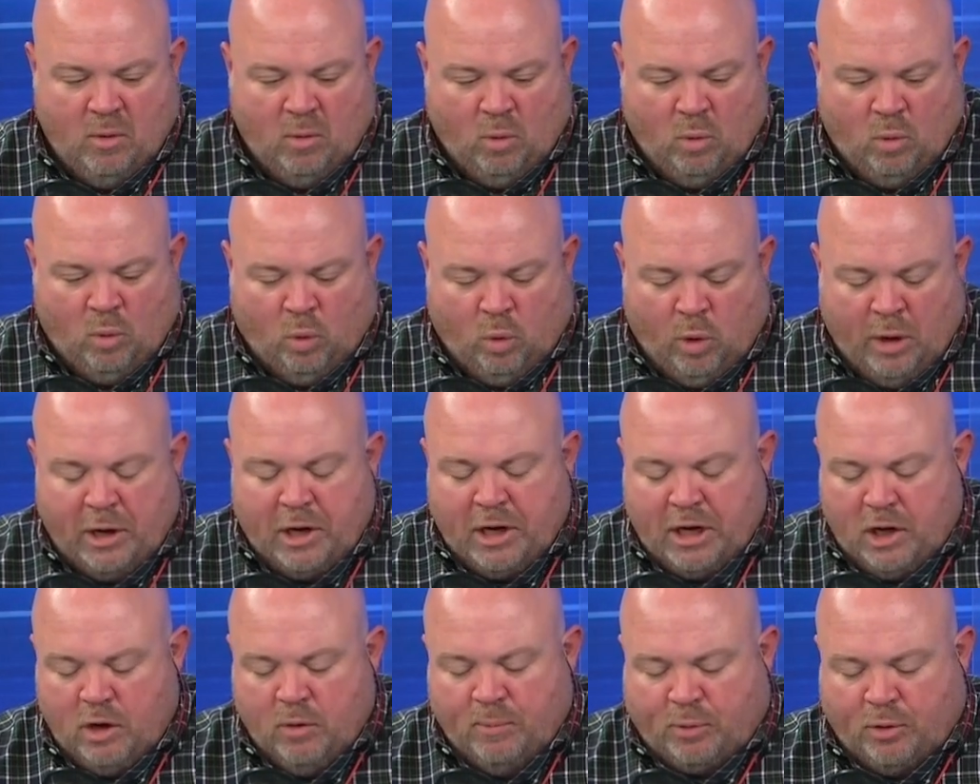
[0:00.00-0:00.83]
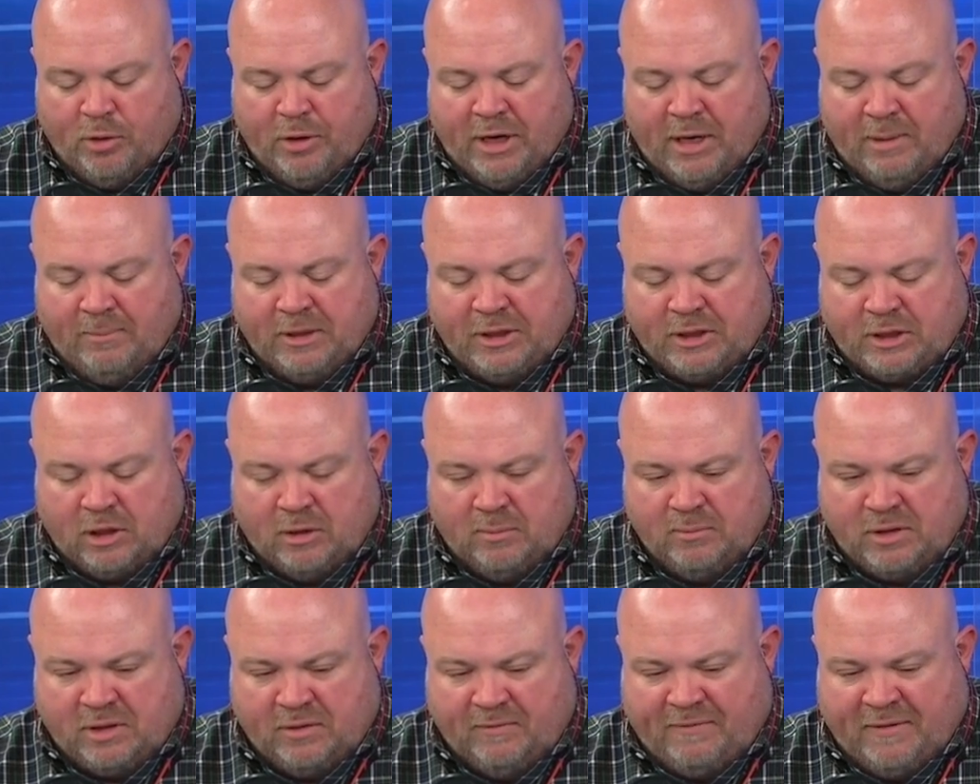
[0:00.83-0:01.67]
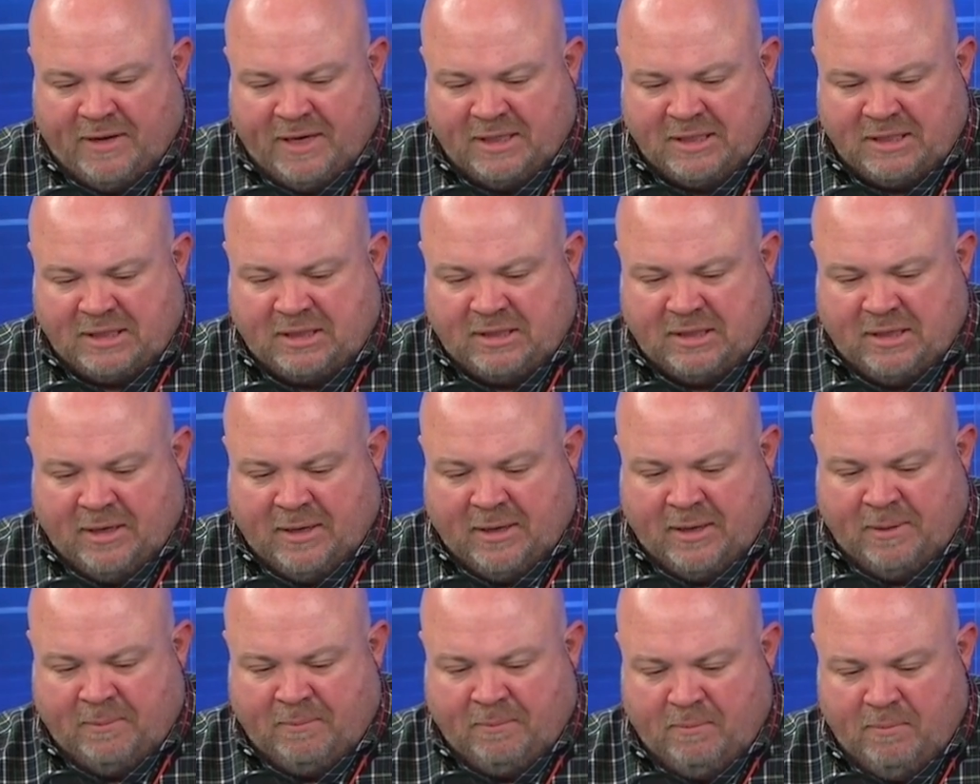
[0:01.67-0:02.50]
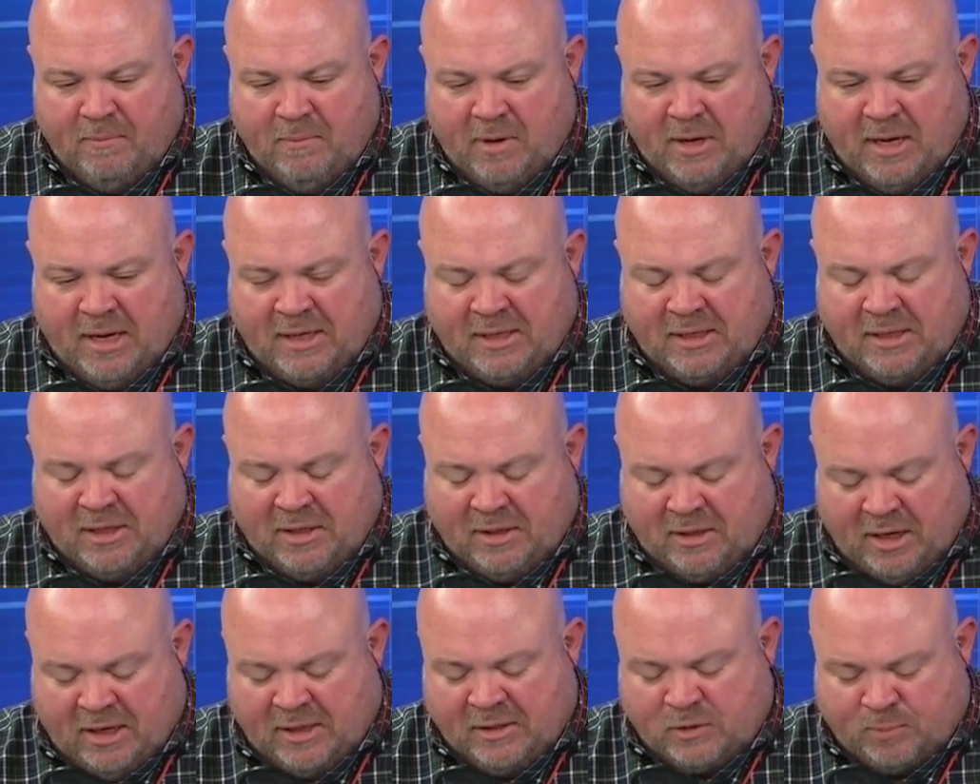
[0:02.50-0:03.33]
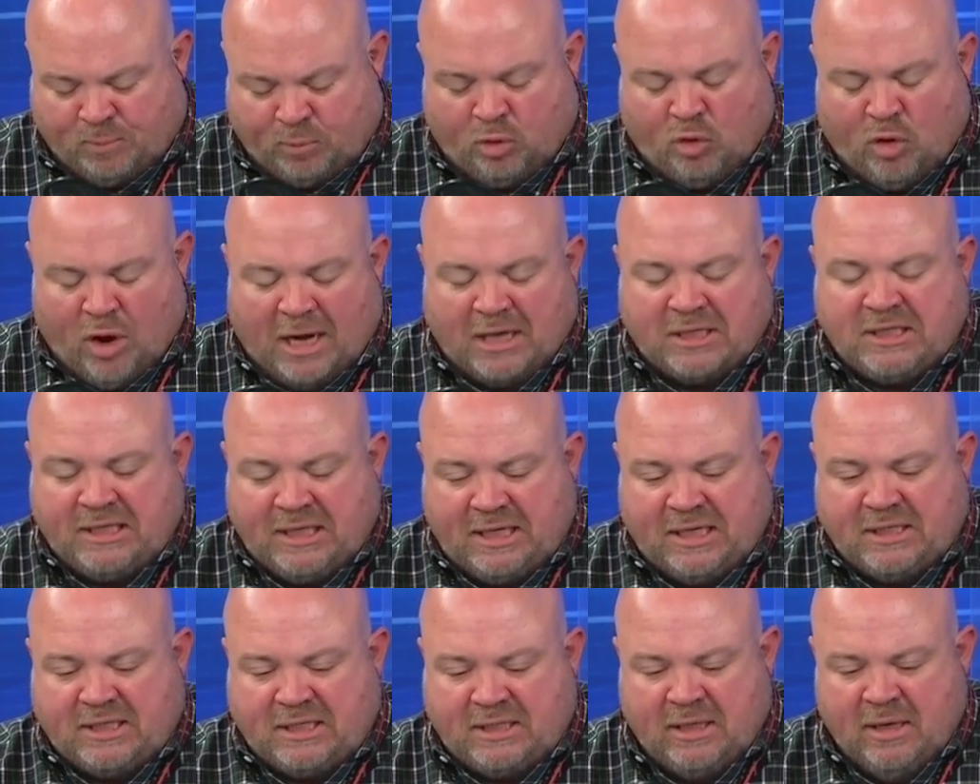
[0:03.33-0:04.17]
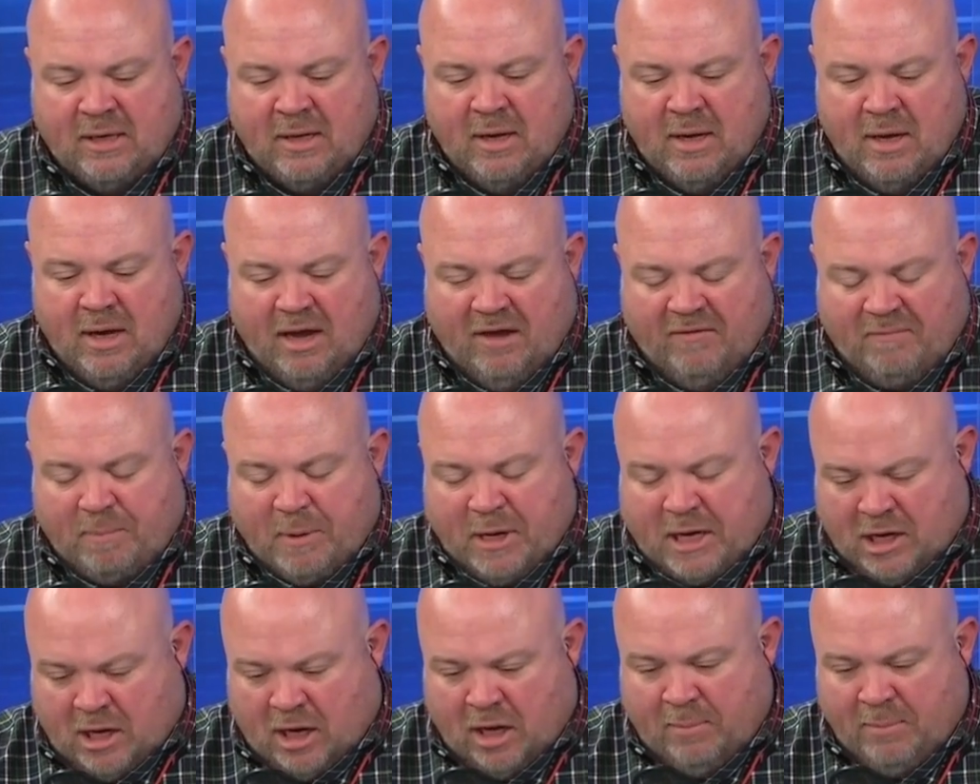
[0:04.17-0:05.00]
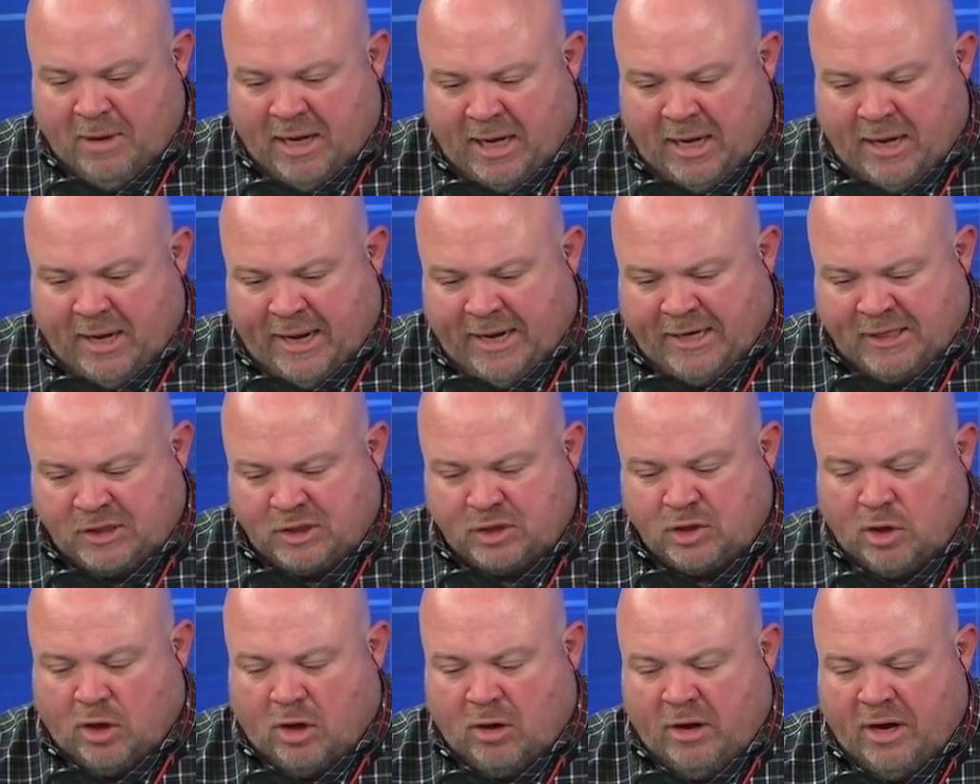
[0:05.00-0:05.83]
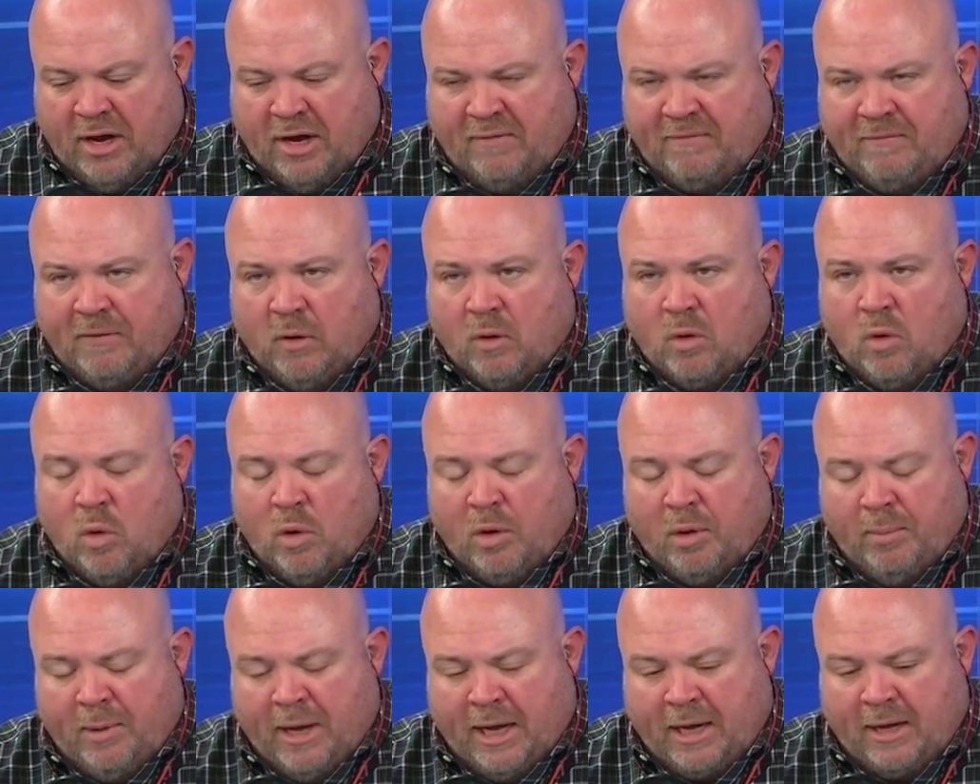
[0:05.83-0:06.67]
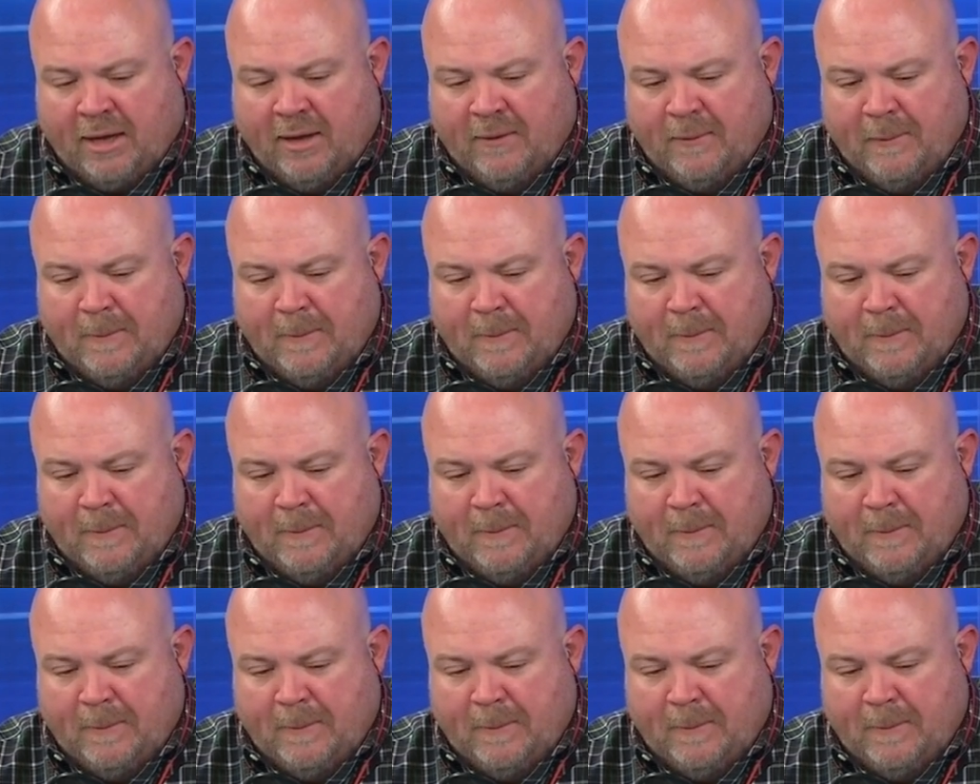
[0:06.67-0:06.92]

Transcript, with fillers: where do you put him in terms of his uh, his, his process of becoming a star NFL quarterback?